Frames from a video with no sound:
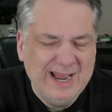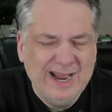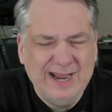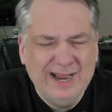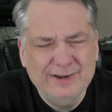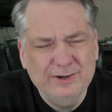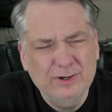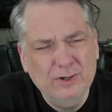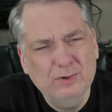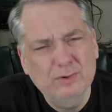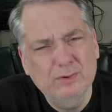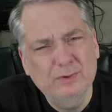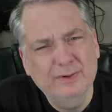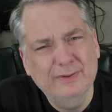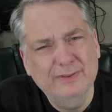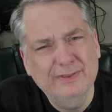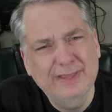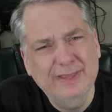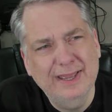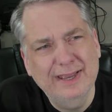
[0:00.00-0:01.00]
I know
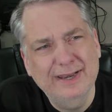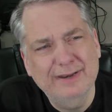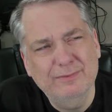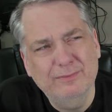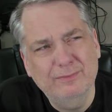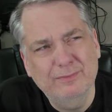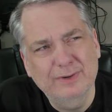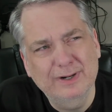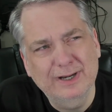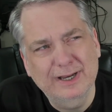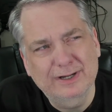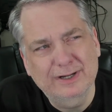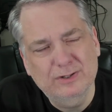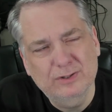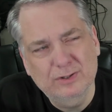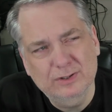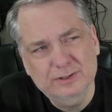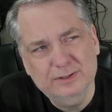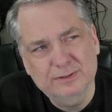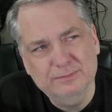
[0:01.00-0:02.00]
that when I
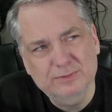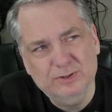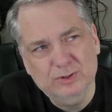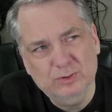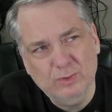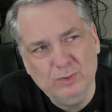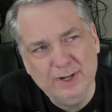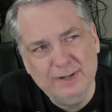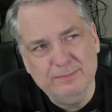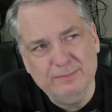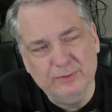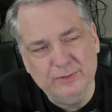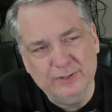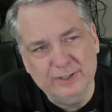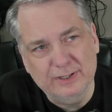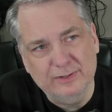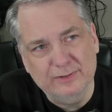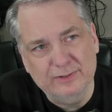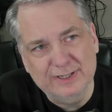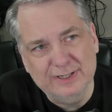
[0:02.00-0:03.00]
cooked them scrambled
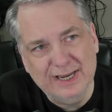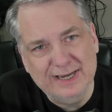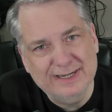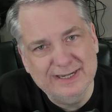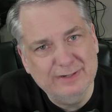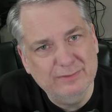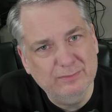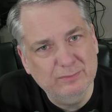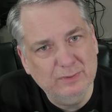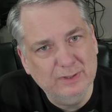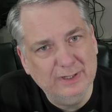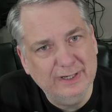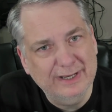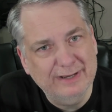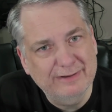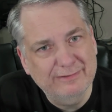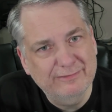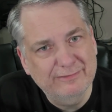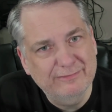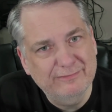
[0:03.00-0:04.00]
the other day, I didn't
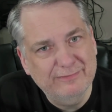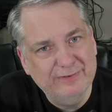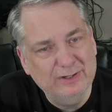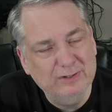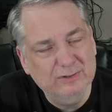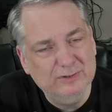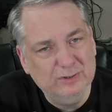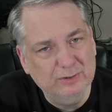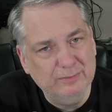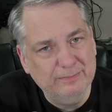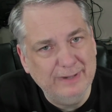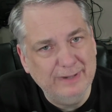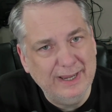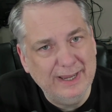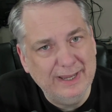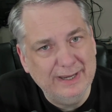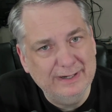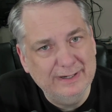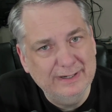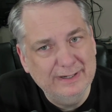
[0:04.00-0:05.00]
really feel so
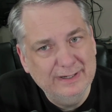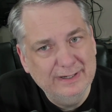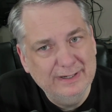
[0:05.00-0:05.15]
bad